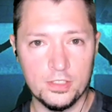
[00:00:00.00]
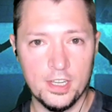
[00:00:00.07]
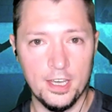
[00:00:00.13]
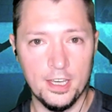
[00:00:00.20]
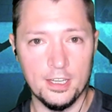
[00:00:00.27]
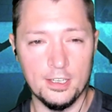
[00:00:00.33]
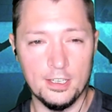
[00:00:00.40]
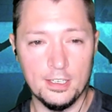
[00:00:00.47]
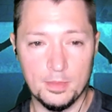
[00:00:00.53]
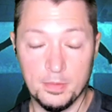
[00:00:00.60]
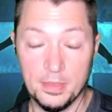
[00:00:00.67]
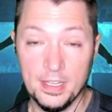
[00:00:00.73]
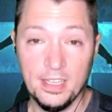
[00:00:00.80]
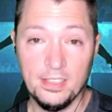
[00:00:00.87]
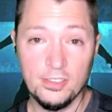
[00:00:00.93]
to hell. I
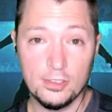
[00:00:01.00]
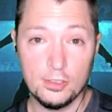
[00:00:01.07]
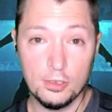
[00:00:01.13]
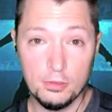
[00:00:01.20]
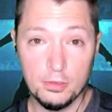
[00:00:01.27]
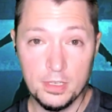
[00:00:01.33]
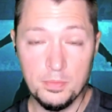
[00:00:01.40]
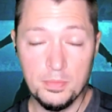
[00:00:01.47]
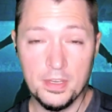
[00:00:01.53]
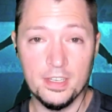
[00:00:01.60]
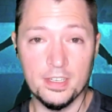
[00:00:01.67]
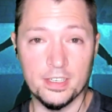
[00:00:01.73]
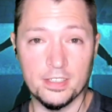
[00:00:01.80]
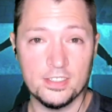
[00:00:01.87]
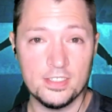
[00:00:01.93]
mean, that's
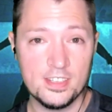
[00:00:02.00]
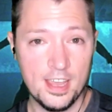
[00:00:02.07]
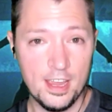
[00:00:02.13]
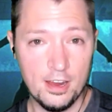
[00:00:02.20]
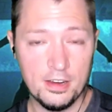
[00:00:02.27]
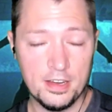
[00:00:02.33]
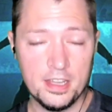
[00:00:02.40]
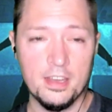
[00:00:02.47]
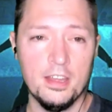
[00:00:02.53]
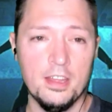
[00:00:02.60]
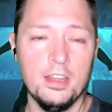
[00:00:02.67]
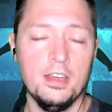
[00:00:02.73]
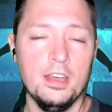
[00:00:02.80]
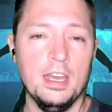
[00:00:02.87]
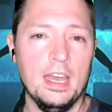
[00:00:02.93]
creepy and scary,
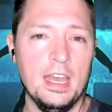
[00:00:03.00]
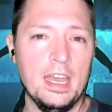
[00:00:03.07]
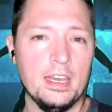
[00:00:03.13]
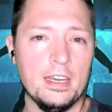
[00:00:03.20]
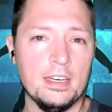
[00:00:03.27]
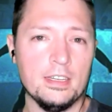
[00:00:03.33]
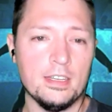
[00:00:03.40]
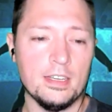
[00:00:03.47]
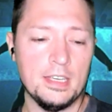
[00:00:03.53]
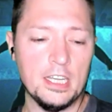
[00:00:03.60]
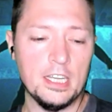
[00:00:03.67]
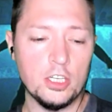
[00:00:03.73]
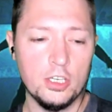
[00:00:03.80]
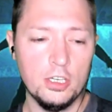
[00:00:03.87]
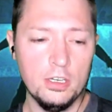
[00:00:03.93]
and
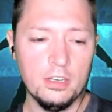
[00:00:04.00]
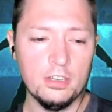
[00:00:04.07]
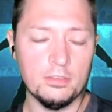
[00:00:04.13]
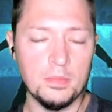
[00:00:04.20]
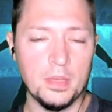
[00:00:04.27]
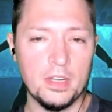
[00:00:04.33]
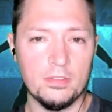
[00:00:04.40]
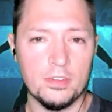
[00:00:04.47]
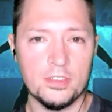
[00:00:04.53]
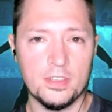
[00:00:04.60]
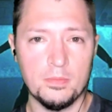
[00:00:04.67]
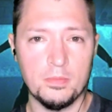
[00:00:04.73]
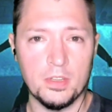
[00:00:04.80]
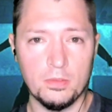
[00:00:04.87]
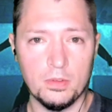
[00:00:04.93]
it could have made for
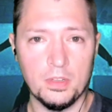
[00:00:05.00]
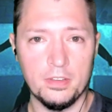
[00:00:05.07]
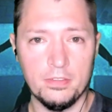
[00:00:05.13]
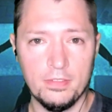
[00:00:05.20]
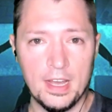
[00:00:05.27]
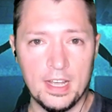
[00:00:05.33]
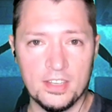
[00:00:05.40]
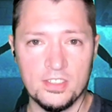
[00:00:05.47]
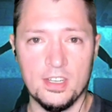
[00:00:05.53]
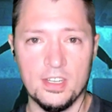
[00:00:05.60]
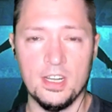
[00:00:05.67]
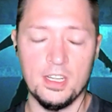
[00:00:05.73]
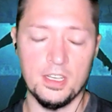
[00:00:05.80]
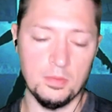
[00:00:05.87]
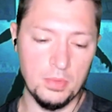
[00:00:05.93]
something really
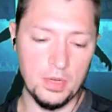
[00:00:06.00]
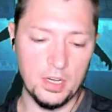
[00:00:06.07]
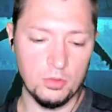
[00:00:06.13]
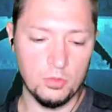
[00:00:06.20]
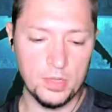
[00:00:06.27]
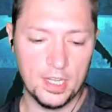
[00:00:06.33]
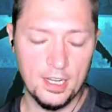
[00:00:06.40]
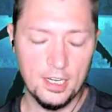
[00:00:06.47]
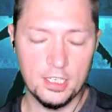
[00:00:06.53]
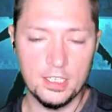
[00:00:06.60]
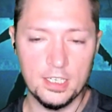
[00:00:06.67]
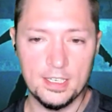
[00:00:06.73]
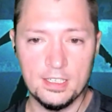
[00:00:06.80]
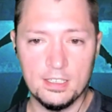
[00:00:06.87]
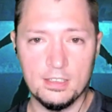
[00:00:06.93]
fascinating, but we kind of
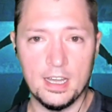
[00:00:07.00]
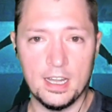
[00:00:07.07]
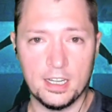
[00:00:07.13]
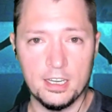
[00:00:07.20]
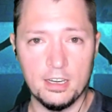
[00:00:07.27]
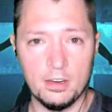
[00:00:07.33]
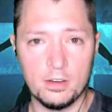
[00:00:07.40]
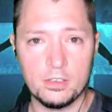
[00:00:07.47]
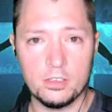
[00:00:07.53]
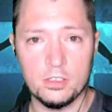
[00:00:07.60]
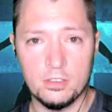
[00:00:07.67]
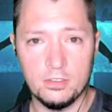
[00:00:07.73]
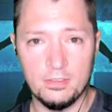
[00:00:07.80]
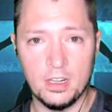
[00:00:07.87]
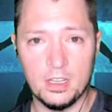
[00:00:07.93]
needed that character
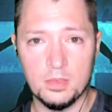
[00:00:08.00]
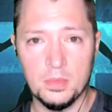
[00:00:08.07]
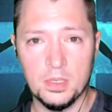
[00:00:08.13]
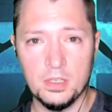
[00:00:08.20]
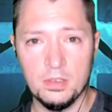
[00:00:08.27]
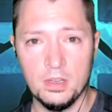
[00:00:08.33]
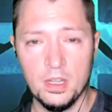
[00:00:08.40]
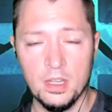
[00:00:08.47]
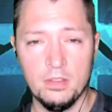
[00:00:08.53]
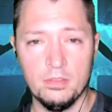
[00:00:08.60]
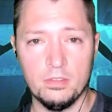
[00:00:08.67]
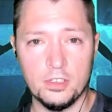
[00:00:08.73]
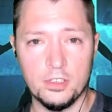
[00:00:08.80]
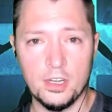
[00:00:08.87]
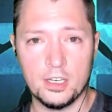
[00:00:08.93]
development
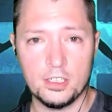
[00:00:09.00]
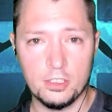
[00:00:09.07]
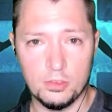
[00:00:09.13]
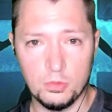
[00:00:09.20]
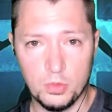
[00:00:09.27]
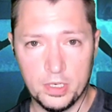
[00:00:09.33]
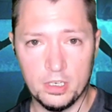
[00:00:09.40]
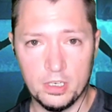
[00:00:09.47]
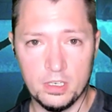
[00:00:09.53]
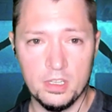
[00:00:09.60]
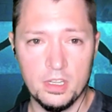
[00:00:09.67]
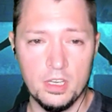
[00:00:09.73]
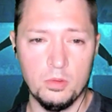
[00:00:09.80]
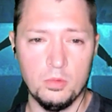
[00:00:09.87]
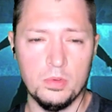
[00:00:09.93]
for Dr. Weir.
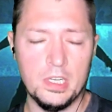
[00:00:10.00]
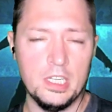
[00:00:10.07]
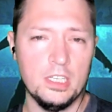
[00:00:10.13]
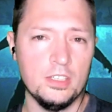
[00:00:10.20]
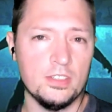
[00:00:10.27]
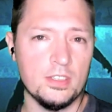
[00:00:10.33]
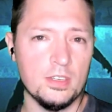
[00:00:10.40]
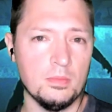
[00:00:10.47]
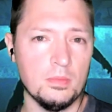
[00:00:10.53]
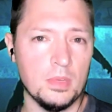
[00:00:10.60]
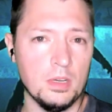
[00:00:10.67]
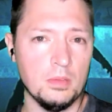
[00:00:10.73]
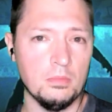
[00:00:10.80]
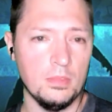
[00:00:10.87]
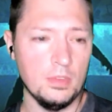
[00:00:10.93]
We needed
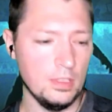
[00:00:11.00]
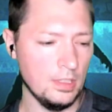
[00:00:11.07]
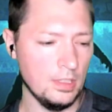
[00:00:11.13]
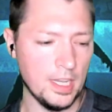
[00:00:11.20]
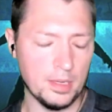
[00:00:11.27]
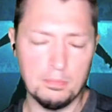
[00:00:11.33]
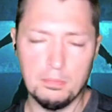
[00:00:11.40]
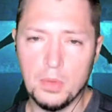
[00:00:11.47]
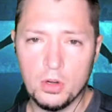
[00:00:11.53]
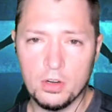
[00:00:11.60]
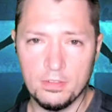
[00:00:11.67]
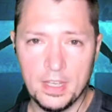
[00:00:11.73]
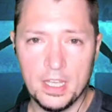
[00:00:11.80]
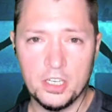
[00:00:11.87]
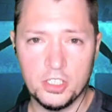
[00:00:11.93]
some
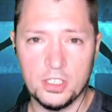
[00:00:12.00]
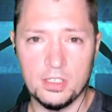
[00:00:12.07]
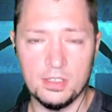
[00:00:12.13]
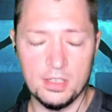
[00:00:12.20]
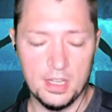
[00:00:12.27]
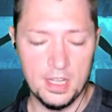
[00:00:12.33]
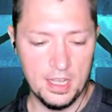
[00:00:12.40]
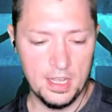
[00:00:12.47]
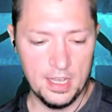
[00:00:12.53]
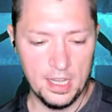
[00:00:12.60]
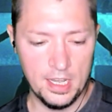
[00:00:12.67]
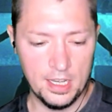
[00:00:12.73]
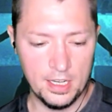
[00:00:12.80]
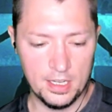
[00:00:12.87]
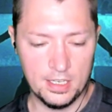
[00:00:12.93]
motivation,
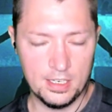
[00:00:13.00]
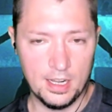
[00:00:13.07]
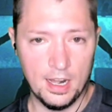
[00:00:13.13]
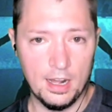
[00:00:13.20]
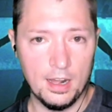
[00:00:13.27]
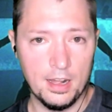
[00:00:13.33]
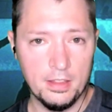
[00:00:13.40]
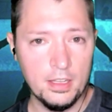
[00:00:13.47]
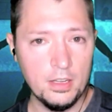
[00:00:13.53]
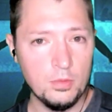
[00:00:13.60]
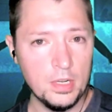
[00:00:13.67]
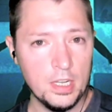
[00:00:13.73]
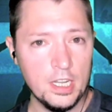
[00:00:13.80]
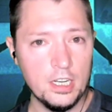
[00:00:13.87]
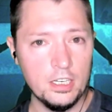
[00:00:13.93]
and I think
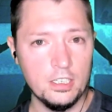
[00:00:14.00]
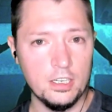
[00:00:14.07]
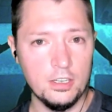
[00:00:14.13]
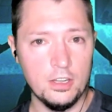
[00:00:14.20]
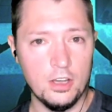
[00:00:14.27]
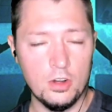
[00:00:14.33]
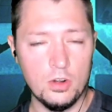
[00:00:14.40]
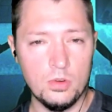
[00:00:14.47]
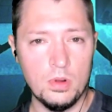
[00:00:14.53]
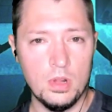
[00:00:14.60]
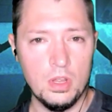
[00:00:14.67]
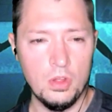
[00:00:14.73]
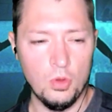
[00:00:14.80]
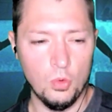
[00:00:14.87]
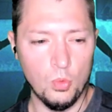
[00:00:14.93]
we needed to know
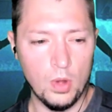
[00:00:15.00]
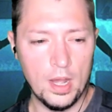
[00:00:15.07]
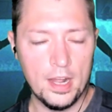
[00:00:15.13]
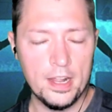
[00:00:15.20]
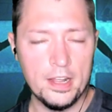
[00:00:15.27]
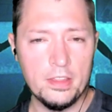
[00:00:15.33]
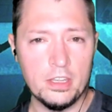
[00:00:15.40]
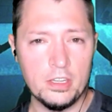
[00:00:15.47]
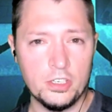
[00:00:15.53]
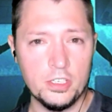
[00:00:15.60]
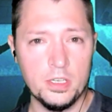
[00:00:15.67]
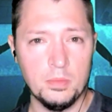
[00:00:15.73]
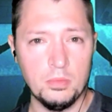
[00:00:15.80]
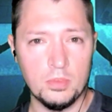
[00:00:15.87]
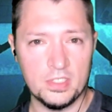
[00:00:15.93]
why the
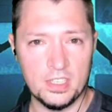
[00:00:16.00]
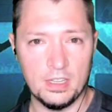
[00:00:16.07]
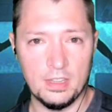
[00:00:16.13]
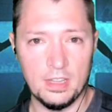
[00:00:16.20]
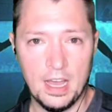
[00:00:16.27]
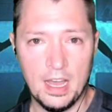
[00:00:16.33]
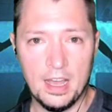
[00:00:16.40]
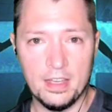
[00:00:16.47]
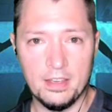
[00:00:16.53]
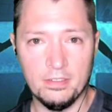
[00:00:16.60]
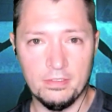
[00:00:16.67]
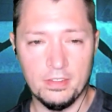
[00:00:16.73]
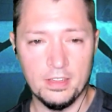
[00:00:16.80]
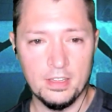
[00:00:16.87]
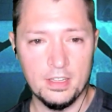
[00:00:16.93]
ship was
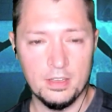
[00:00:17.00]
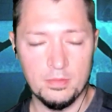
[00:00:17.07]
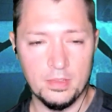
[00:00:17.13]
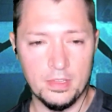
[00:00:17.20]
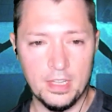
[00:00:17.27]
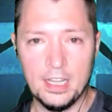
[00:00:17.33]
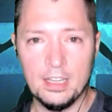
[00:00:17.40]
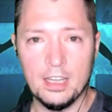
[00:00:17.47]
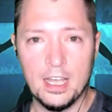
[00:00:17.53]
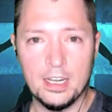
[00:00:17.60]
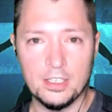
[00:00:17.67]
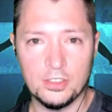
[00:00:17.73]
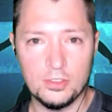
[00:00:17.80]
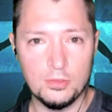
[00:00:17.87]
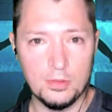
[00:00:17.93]
alive. That line
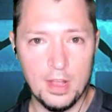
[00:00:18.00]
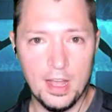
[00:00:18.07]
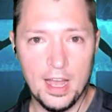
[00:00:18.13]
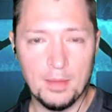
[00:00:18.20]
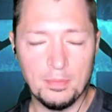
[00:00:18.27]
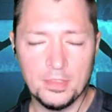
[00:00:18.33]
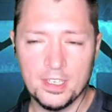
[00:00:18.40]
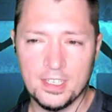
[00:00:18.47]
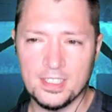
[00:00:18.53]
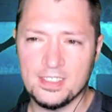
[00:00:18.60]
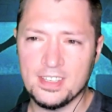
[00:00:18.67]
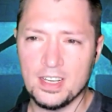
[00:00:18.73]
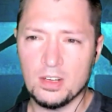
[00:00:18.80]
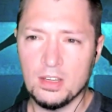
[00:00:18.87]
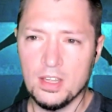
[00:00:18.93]
is dropped, and it's
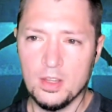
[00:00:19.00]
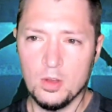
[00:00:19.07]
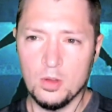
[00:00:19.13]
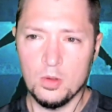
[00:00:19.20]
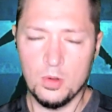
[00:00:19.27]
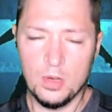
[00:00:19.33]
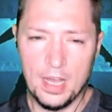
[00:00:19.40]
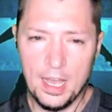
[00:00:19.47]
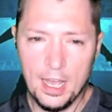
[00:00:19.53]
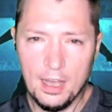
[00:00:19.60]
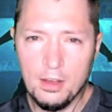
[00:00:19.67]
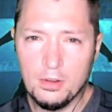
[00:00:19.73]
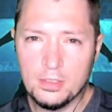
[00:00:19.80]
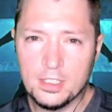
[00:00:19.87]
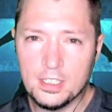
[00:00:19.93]
like, well,
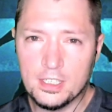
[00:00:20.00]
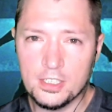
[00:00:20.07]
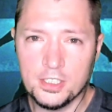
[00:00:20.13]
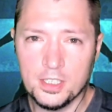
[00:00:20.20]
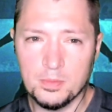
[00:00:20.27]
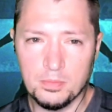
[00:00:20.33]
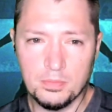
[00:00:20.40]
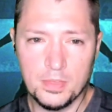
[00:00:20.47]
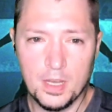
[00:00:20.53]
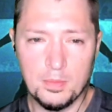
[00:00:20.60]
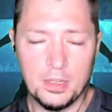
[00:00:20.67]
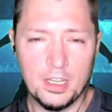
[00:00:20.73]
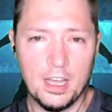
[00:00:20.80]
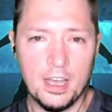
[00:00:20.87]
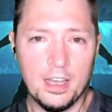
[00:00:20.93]
how did a ship come
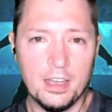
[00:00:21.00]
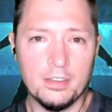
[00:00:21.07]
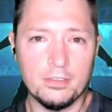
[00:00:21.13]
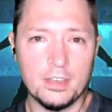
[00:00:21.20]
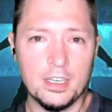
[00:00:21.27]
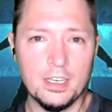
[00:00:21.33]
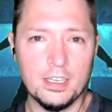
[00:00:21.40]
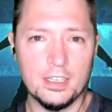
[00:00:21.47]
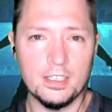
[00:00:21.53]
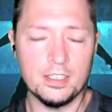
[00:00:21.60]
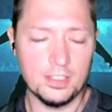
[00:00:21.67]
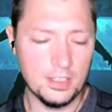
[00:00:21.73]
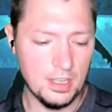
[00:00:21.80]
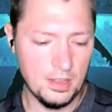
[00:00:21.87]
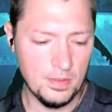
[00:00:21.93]
alive? And
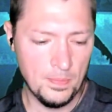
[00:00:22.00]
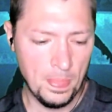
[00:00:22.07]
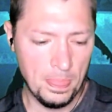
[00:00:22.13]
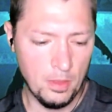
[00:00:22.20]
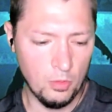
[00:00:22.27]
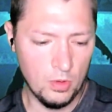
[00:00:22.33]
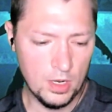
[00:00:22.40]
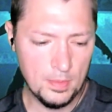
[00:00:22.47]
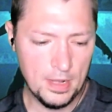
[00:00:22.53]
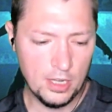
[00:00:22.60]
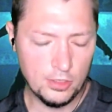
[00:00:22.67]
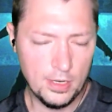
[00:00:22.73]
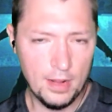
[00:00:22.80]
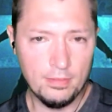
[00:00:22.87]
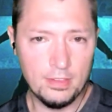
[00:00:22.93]
what about
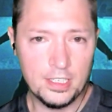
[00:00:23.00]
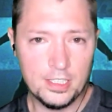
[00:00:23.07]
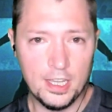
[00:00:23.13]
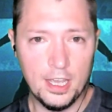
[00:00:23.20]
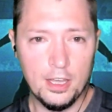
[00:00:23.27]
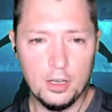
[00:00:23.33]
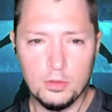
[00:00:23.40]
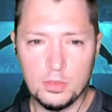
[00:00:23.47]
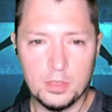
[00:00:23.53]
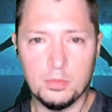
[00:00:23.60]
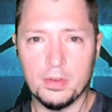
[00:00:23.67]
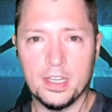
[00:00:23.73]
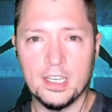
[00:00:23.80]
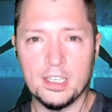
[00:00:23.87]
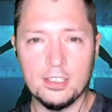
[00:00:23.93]
traveling to hell would
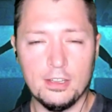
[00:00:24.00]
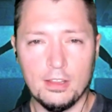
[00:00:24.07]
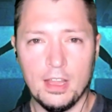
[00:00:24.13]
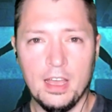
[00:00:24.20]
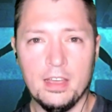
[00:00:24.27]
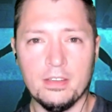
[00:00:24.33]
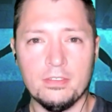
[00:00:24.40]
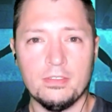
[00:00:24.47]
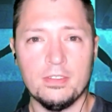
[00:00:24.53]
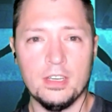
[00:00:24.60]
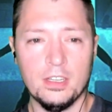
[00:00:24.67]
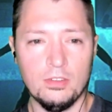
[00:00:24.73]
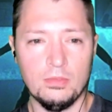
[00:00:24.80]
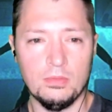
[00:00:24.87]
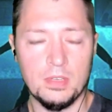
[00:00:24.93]
bring it to life?
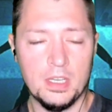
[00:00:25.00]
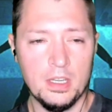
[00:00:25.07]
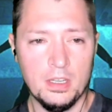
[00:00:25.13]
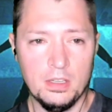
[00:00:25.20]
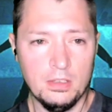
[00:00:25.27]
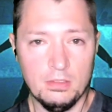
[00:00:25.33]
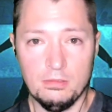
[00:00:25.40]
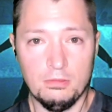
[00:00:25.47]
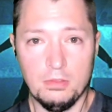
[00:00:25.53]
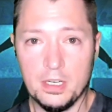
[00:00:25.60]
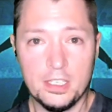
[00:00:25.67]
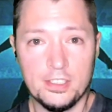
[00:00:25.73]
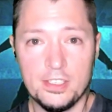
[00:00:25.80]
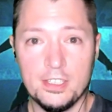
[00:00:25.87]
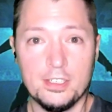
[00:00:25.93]
And what
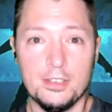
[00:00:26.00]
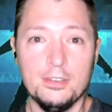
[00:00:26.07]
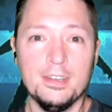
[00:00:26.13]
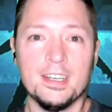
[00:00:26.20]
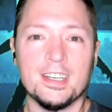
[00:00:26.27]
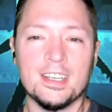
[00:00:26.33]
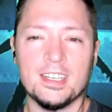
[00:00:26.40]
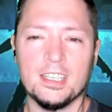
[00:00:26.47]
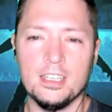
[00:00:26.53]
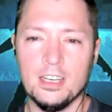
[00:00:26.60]
is it doing,